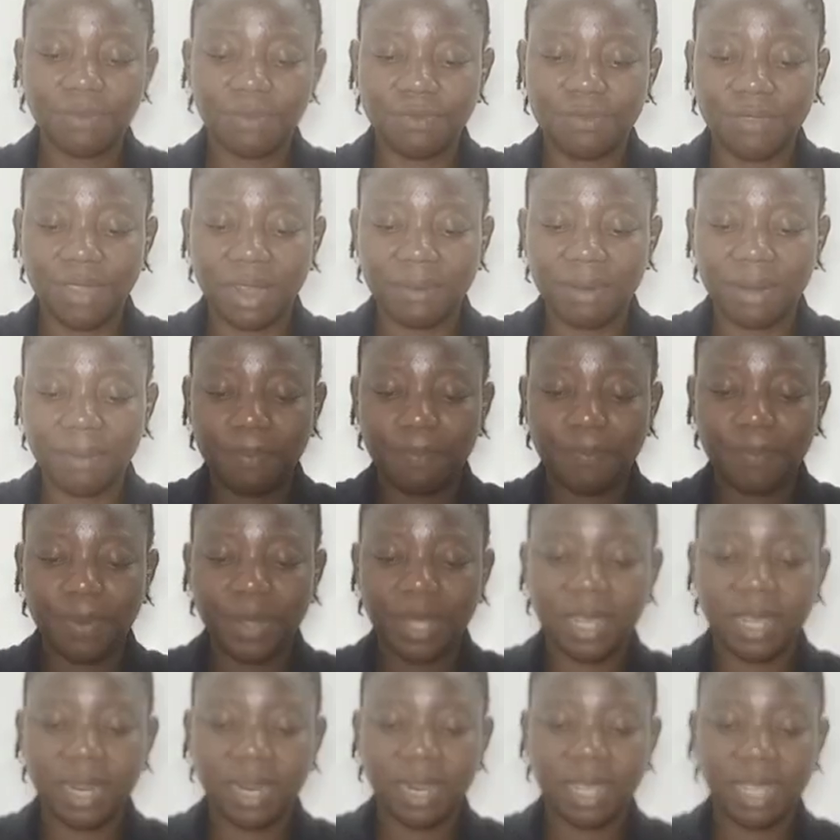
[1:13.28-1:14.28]
Very
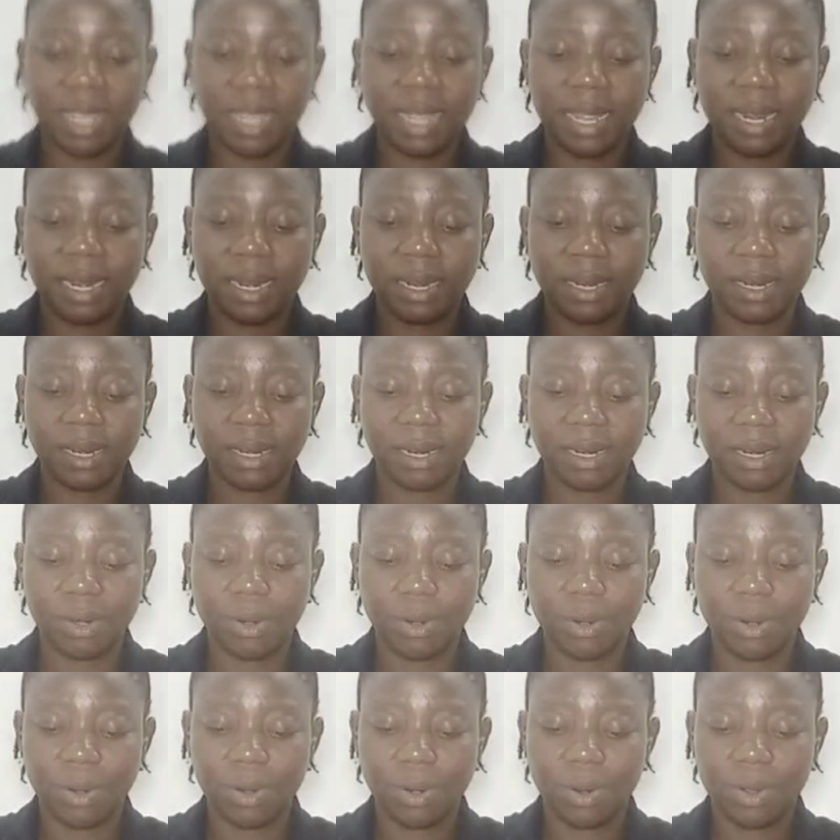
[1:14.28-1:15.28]
plain,
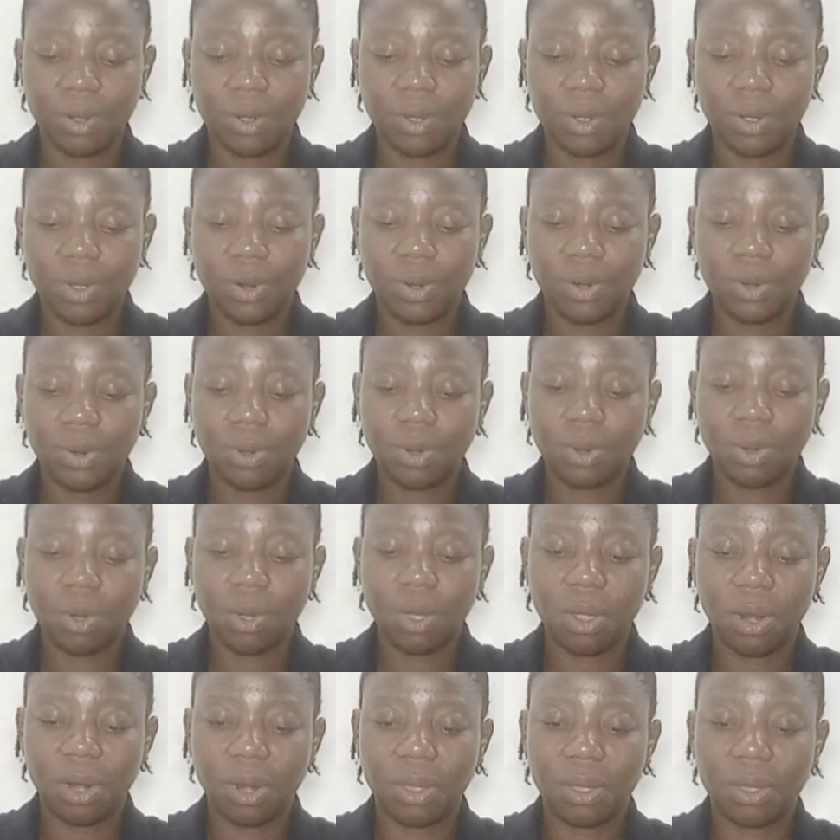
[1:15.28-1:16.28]
no
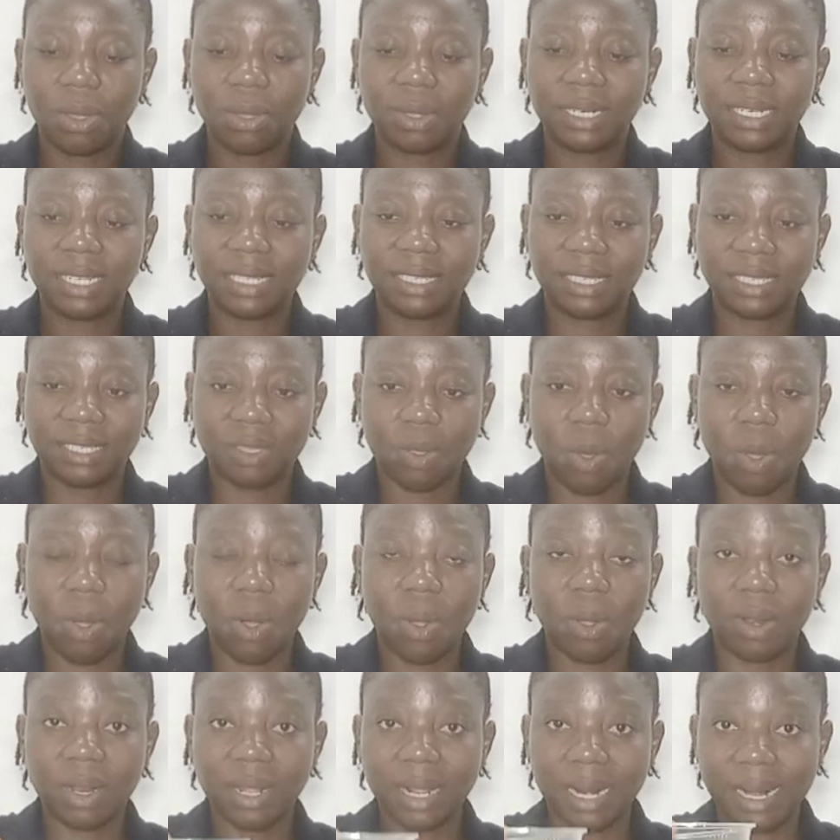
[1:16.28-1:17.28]
color. This is
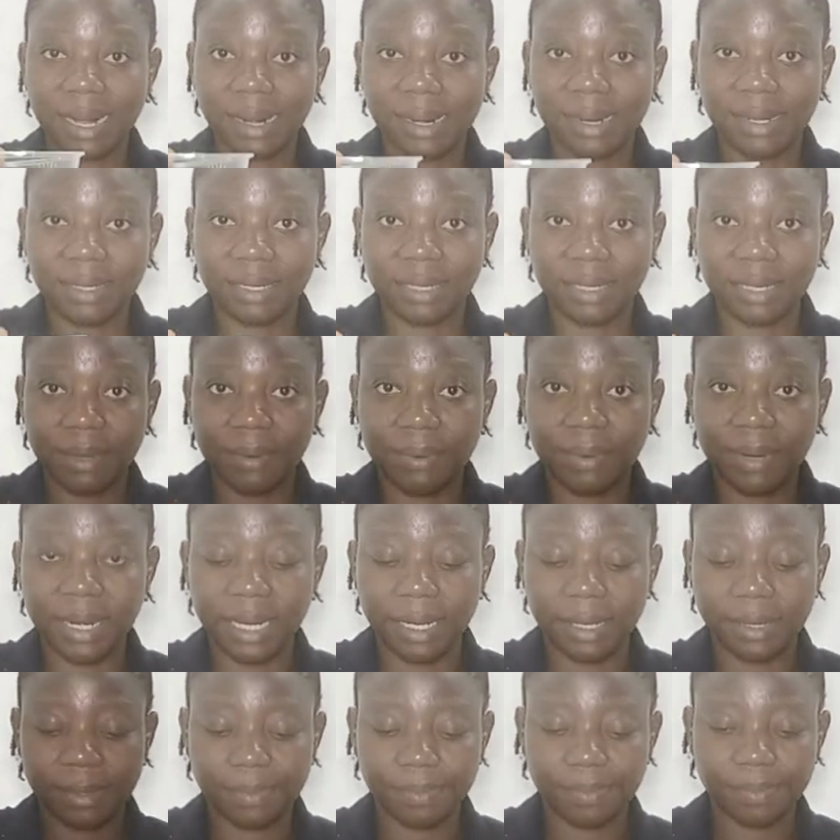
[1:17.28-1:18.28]
called
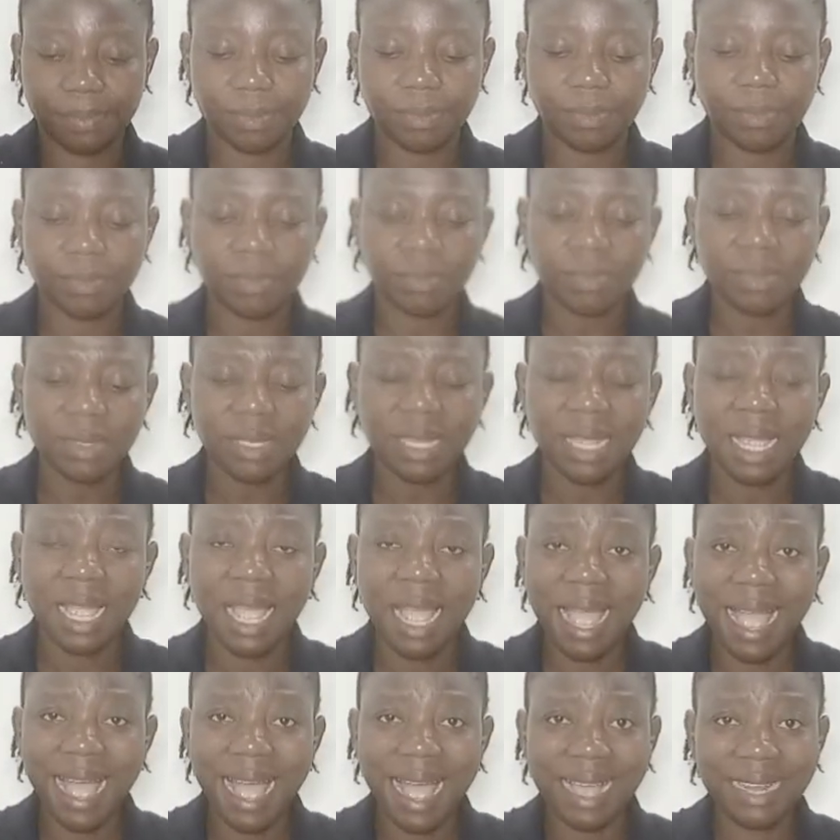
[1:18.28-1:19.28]
glycerin.
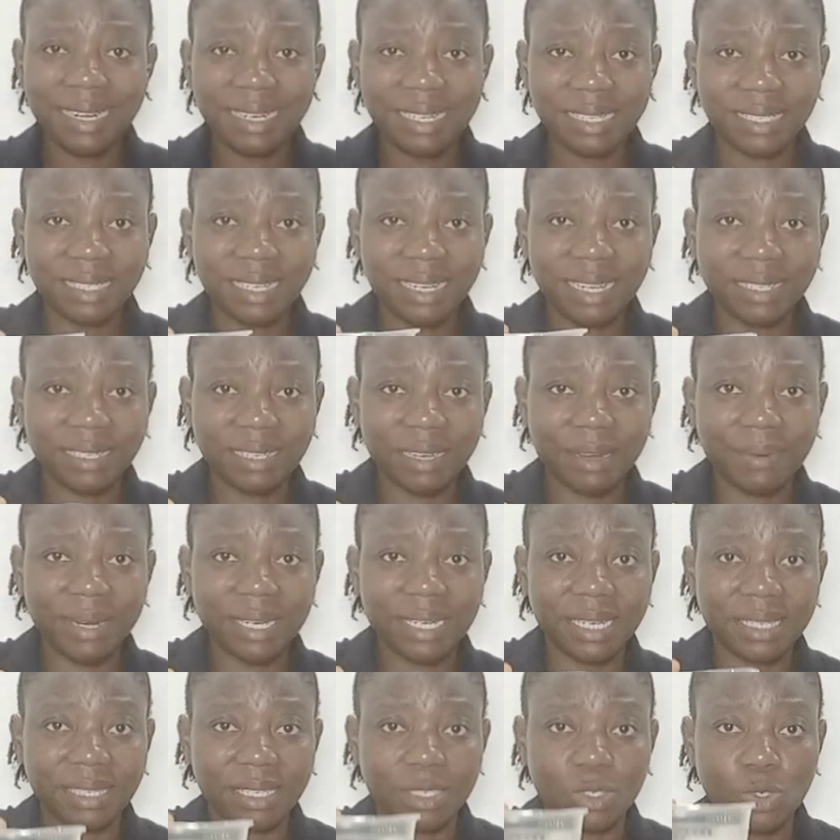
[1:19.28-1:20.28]
And this glycerin,
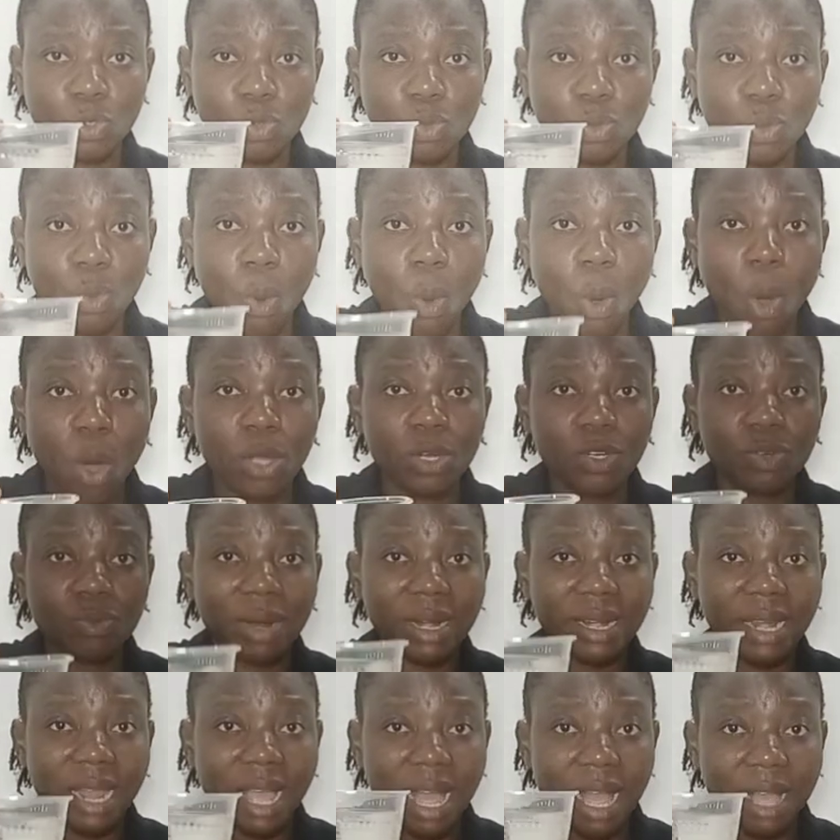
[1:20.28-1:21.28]
this is
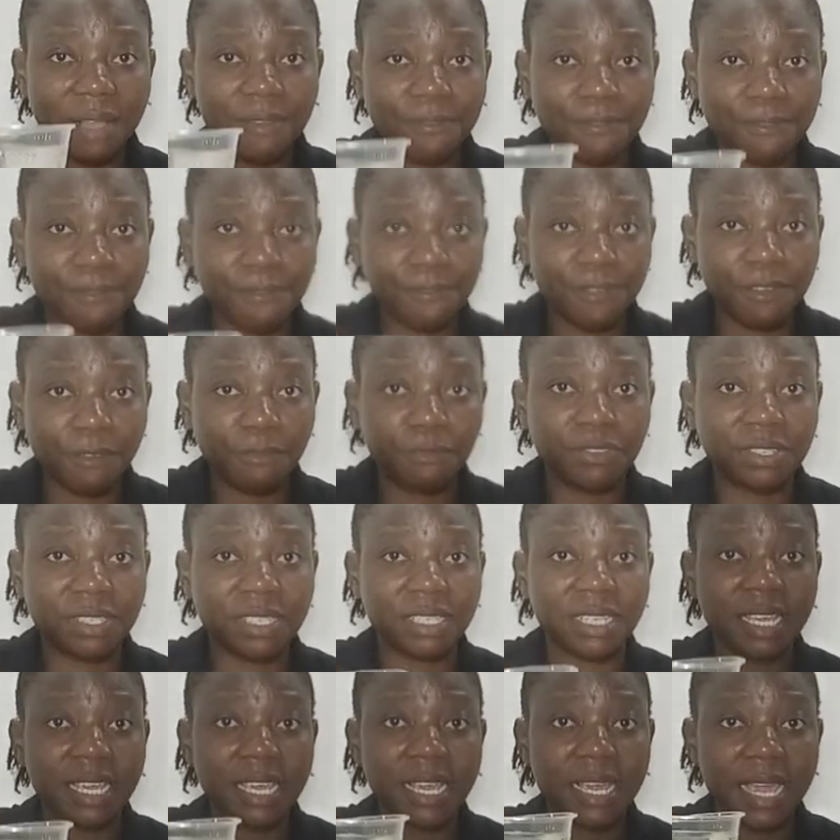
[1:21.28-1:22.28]

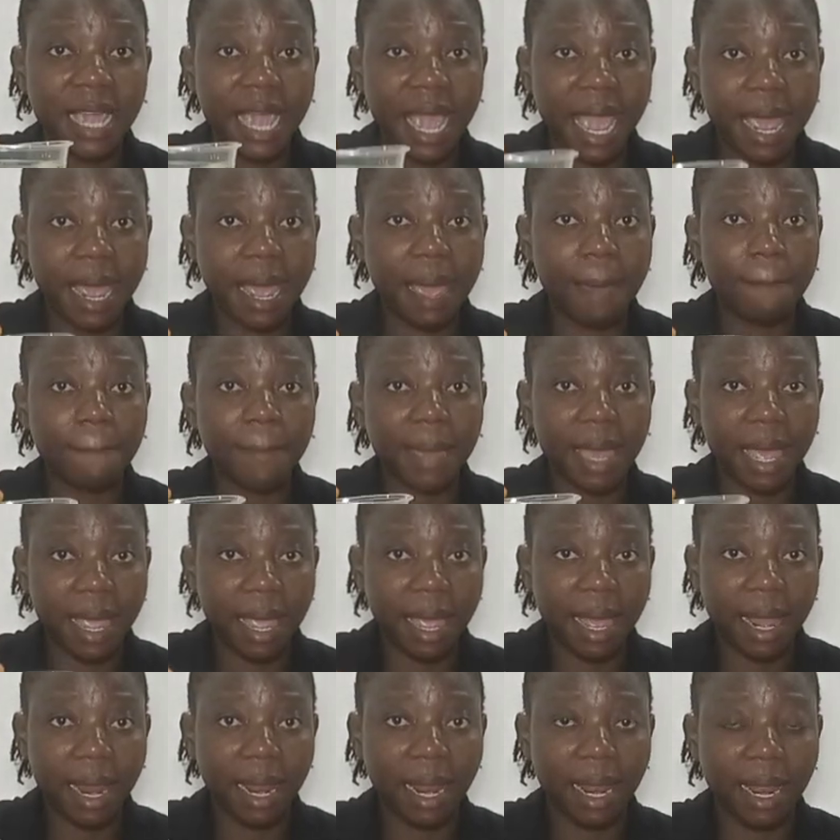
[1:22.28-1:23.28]
250
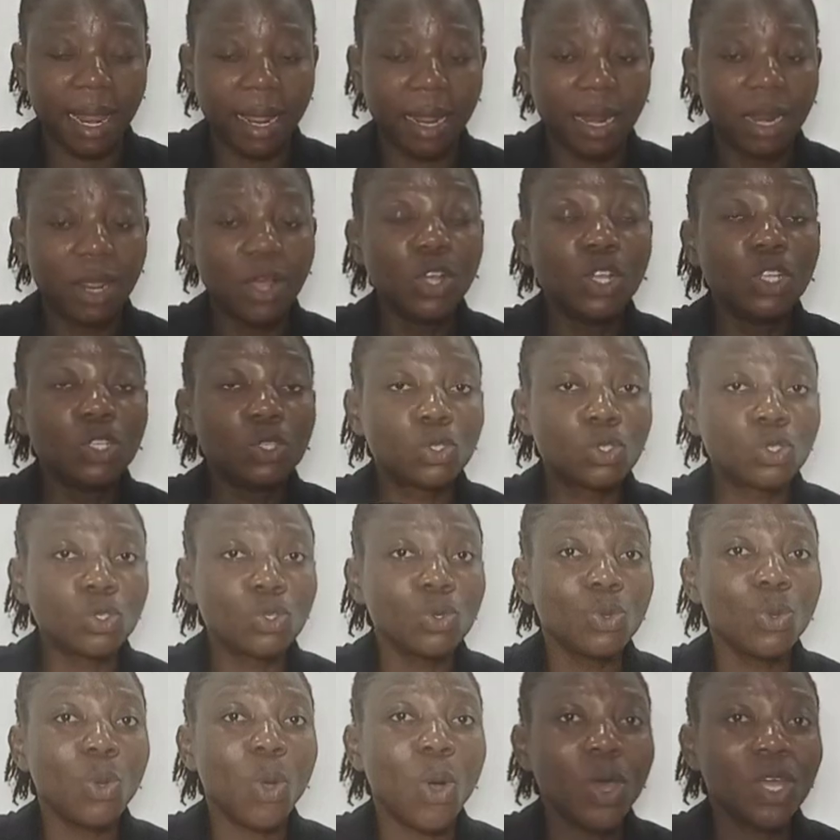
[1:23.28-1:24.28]
ml.
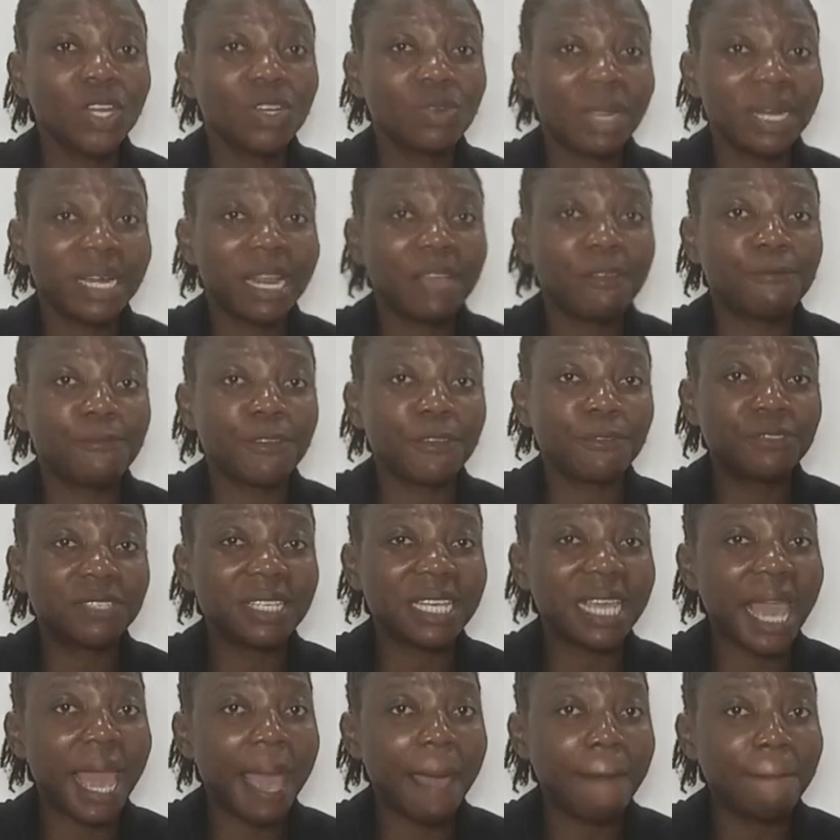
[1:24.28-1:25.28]

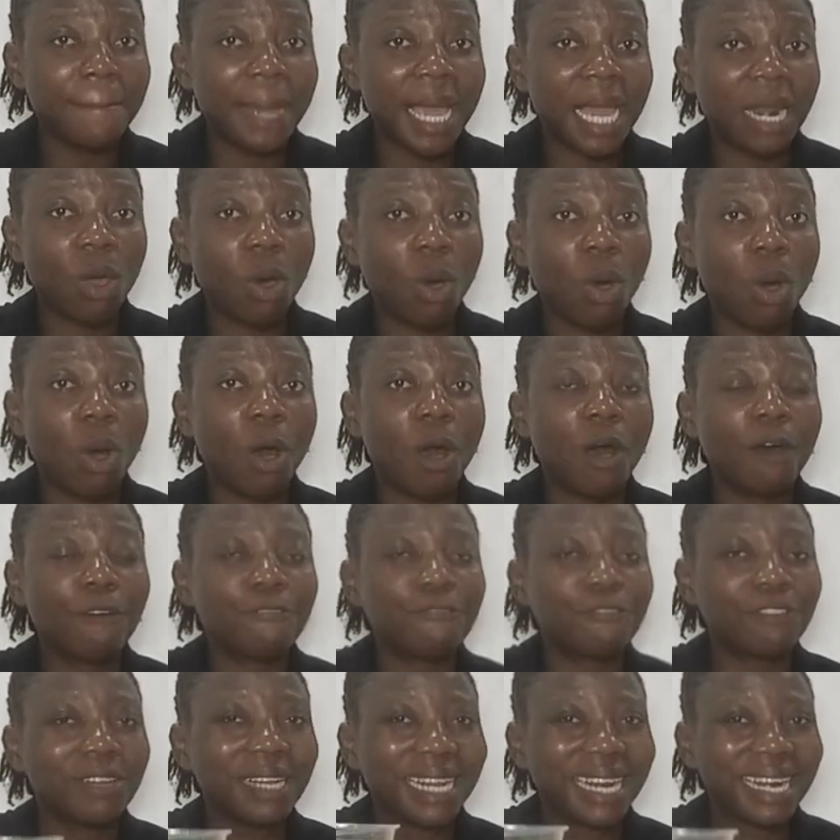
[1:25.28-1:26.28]
250 ml
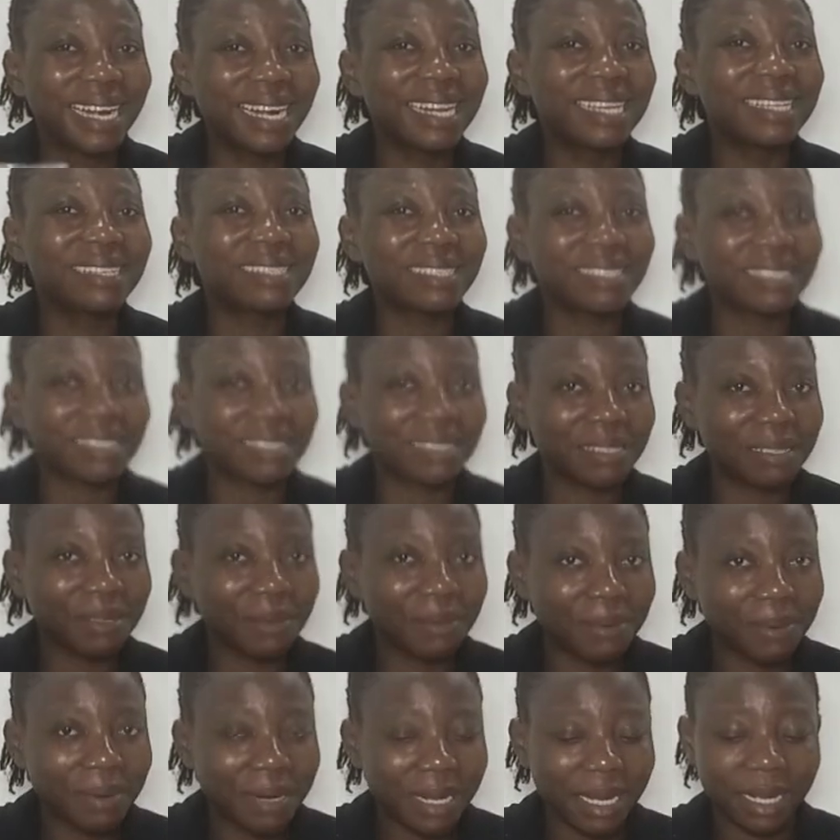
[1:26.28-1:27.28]
of
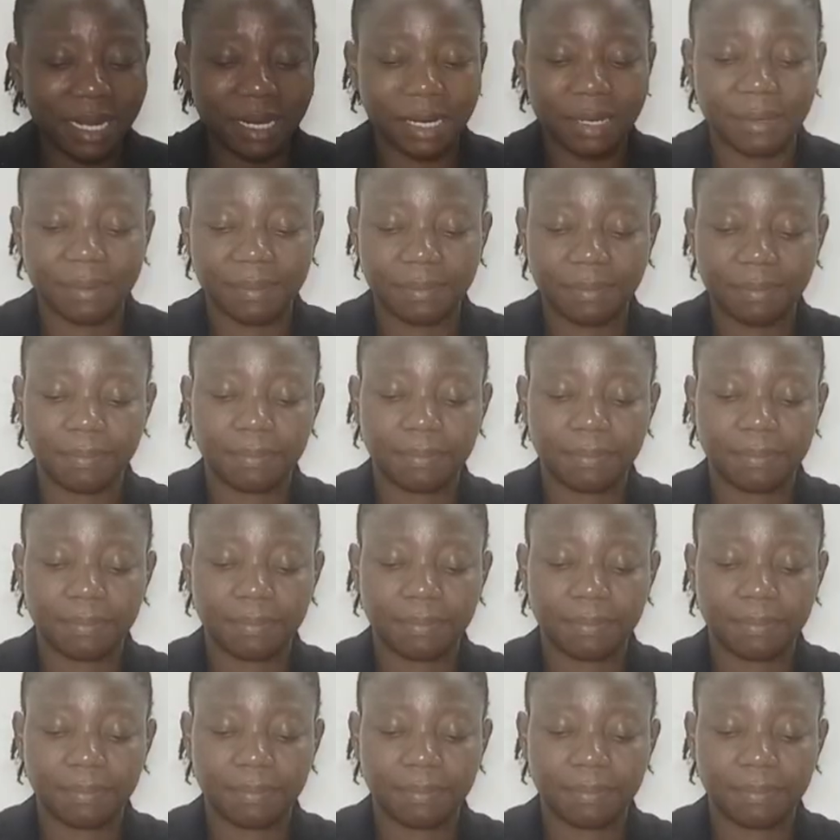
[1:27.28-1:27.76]
glycerin.